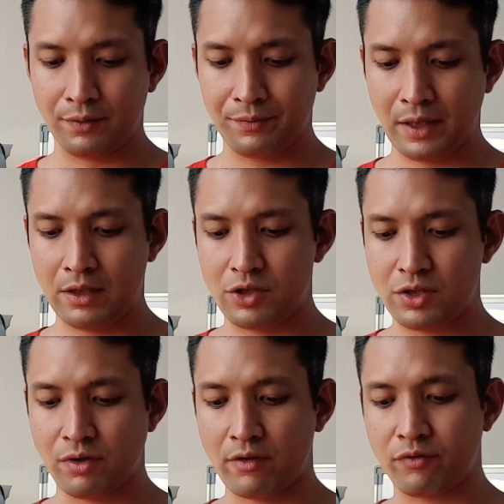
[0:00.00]
The energy
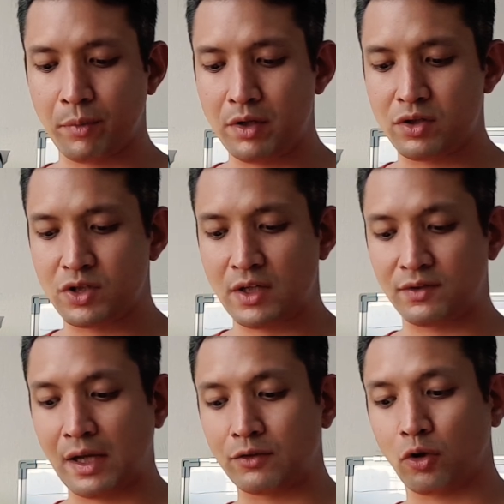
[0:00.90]
transformation chain
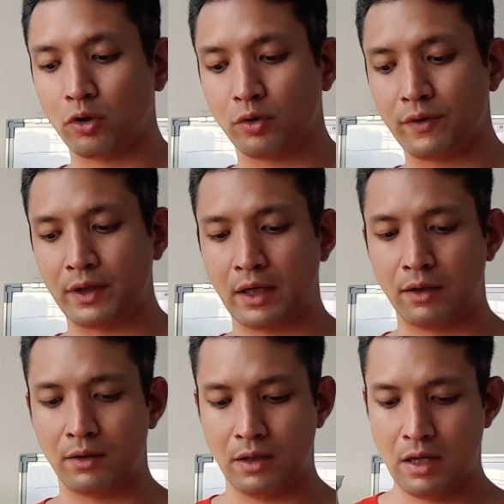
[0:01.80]
starts all over again,